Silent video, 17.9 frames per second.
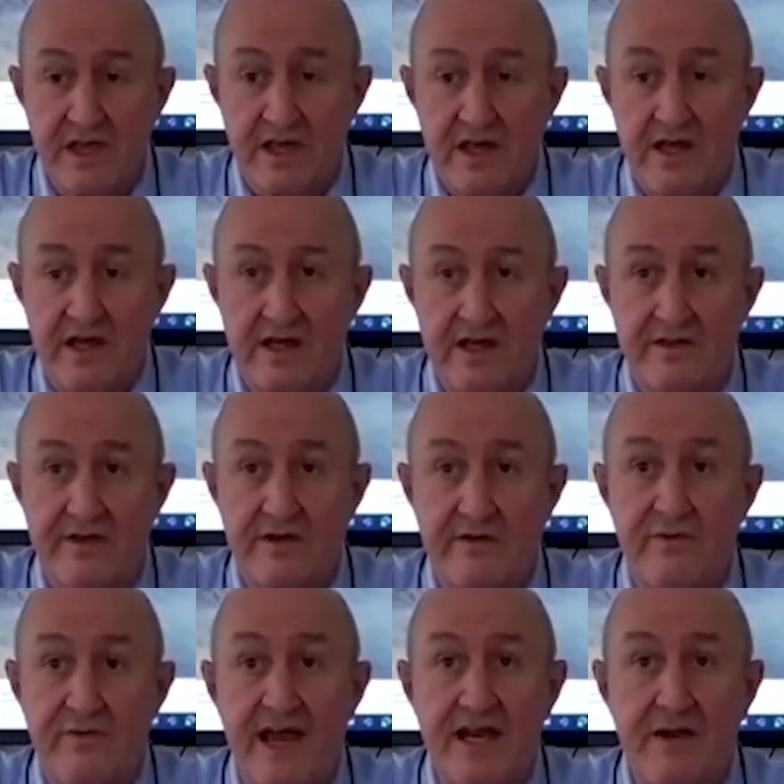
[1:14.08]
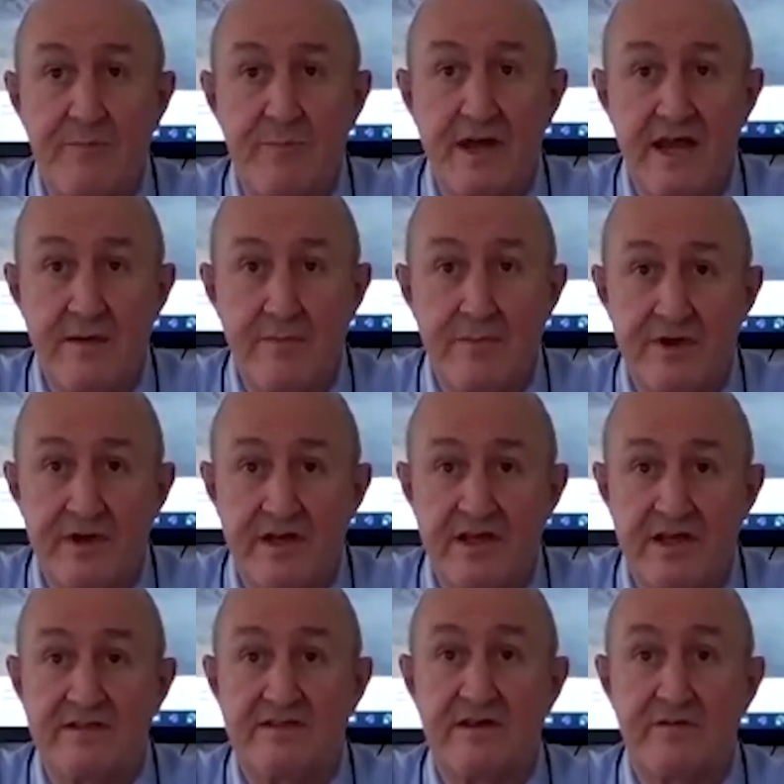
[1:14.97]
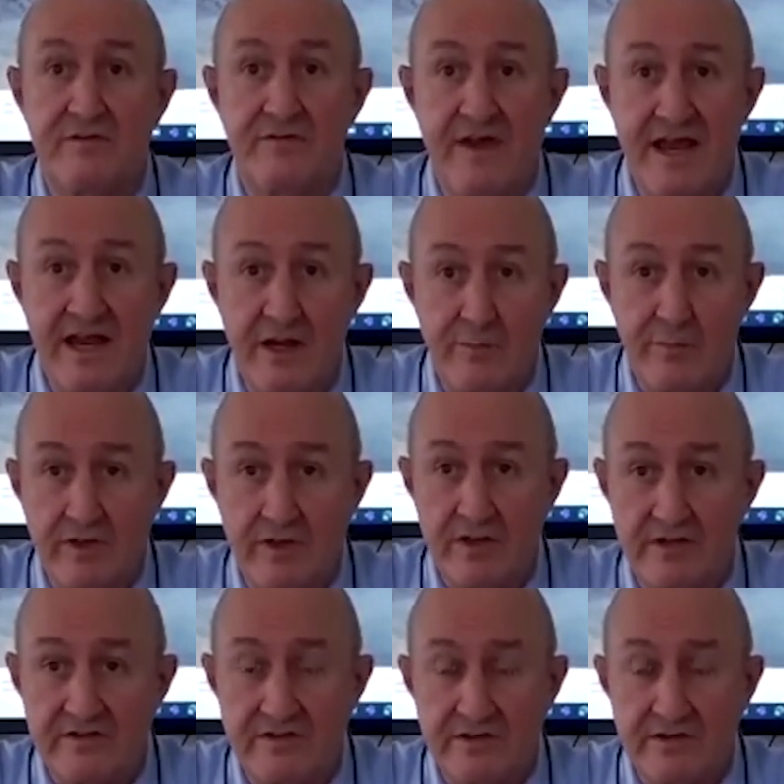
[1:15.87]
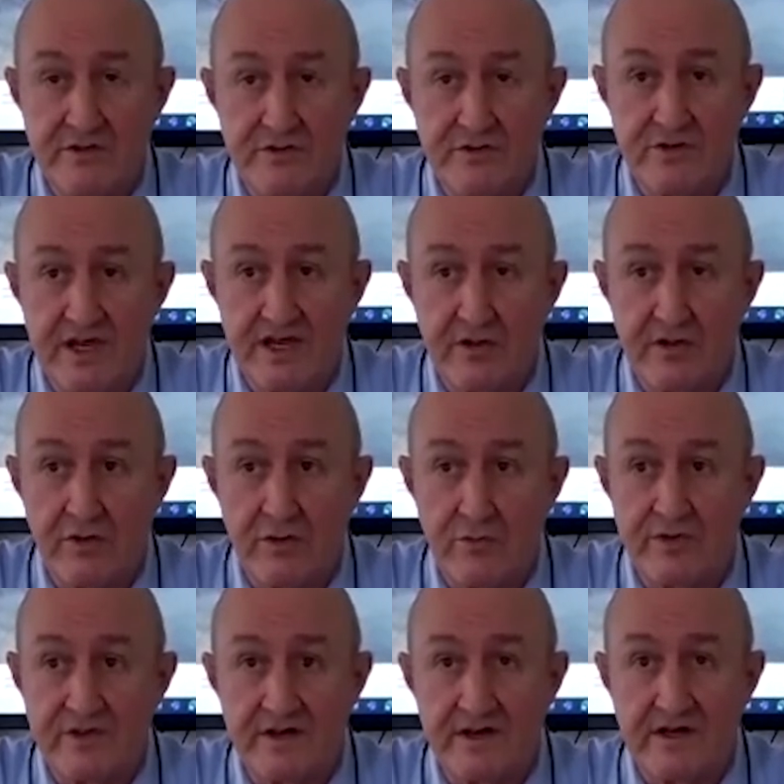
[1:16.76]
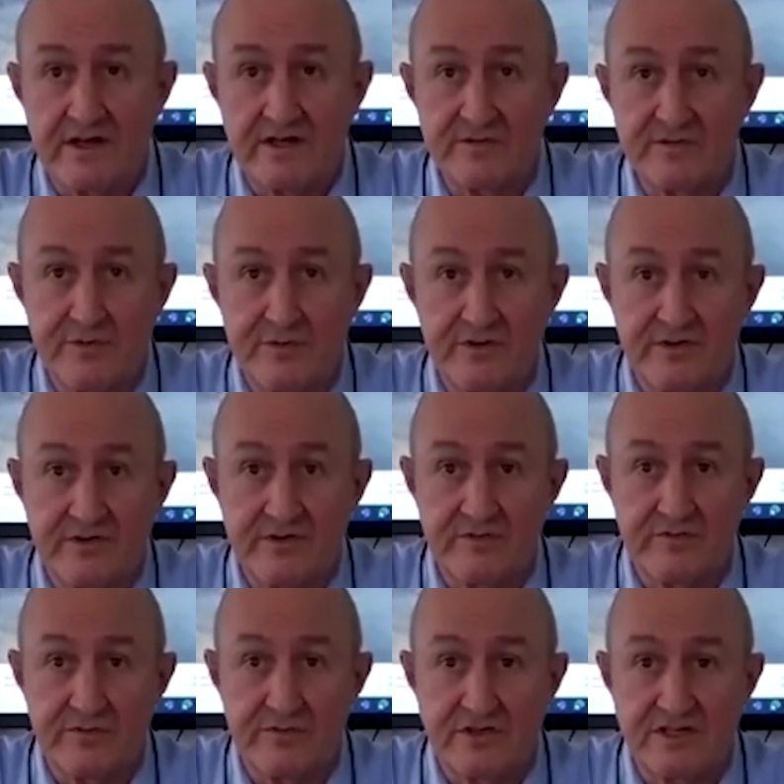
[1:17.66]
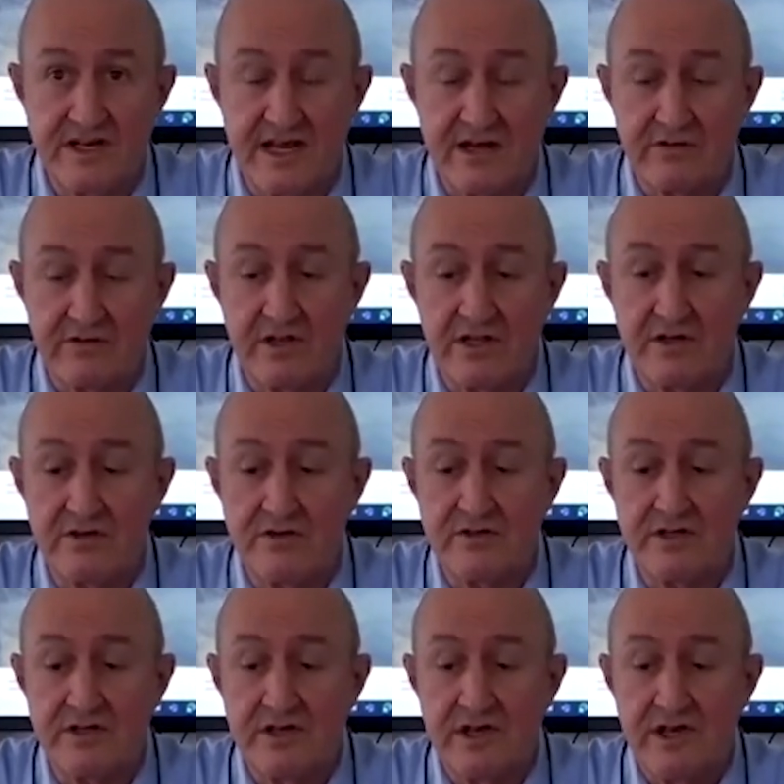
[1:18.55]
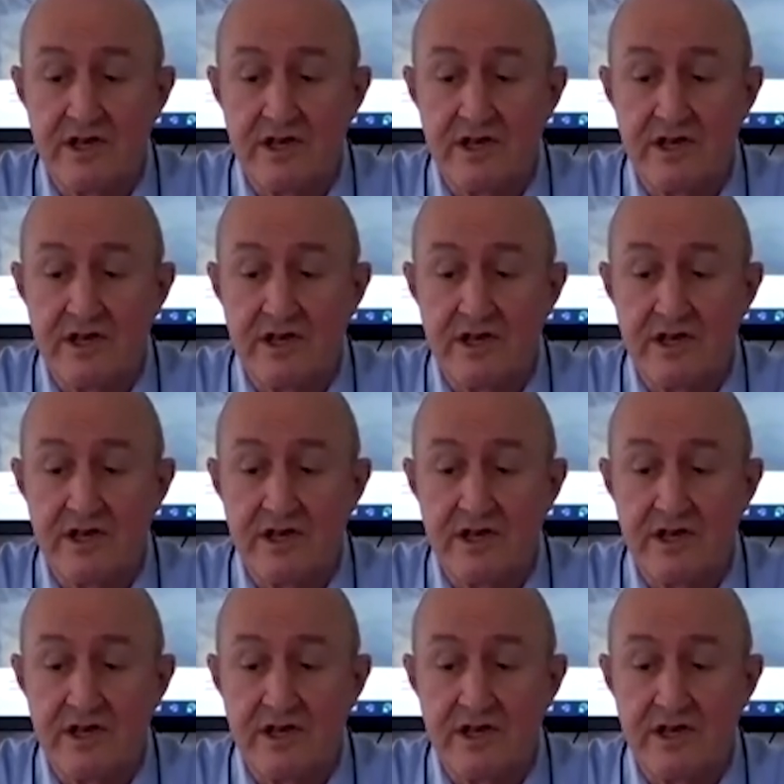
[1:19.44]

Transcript: The white paper is available, so you can always ask Berntsen for download.